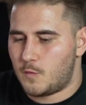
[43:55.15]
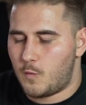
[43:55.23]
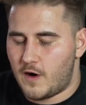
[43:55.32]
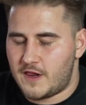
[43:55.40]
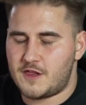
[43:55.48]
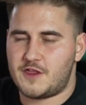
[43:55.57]

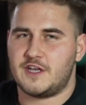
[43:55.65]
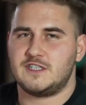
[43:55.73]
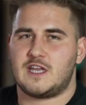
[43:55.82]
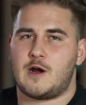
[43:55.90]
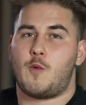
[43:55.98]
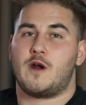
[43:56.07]
one of the things
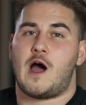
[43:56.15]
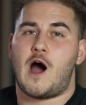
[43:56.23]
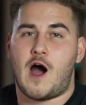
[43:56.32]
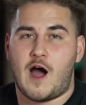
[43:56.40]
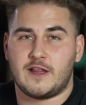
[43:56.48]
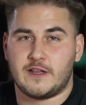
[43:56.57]
that I want to
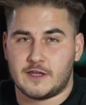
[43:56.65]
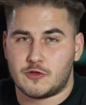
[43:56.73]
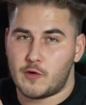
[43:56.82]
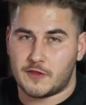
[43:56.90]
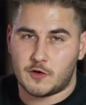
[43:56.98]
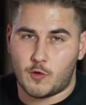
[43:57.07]
highlight
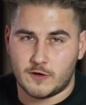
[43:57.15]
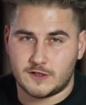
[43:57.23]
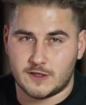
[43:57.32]
throughout the course